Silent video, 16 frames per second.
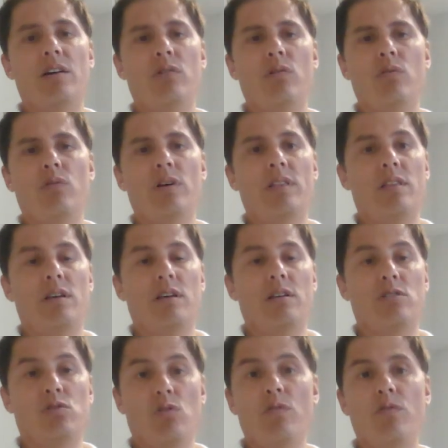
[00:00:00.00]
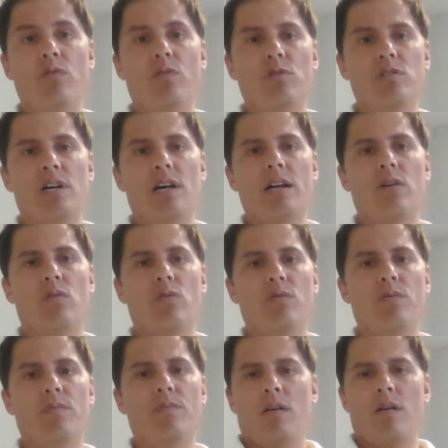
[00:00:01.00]
and the sulfur cycle.
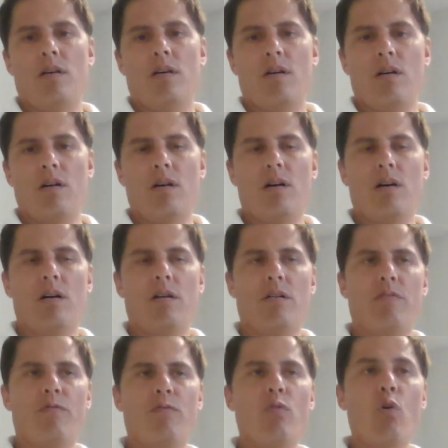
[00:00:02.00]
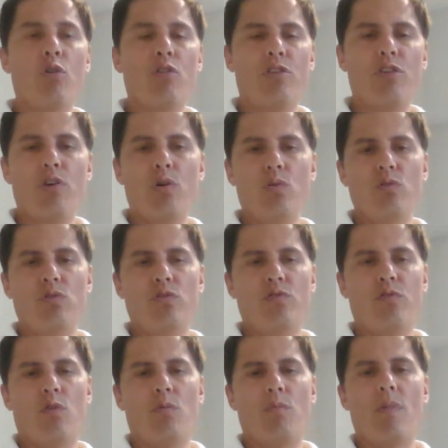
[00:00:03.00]
Fourth use for
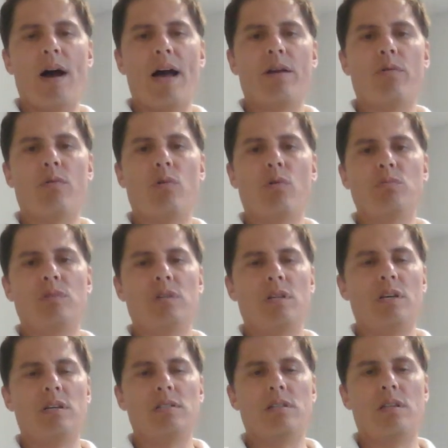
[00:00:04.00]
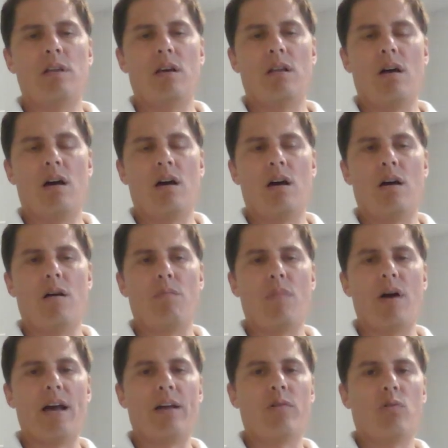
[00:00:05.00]
microbes is that
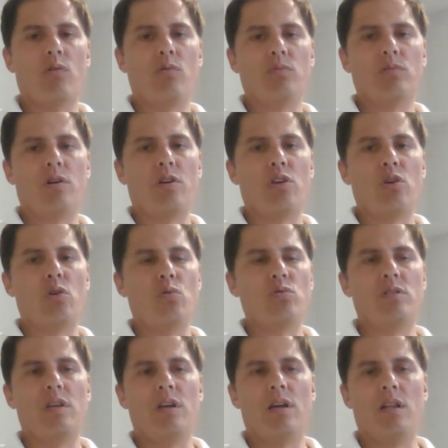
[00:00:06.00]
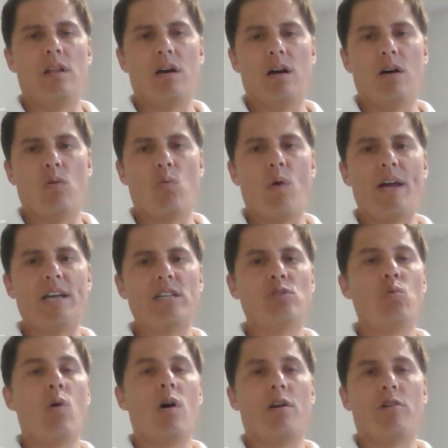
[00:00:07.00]
microbes are used in
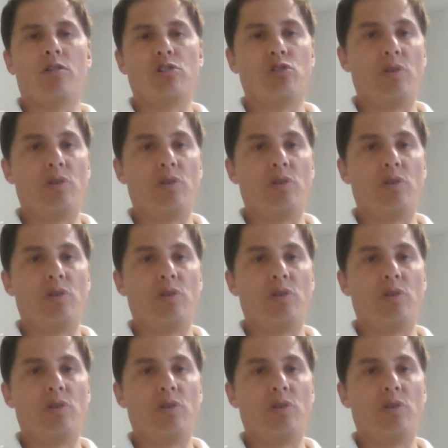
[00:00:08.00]
wastewater treatment.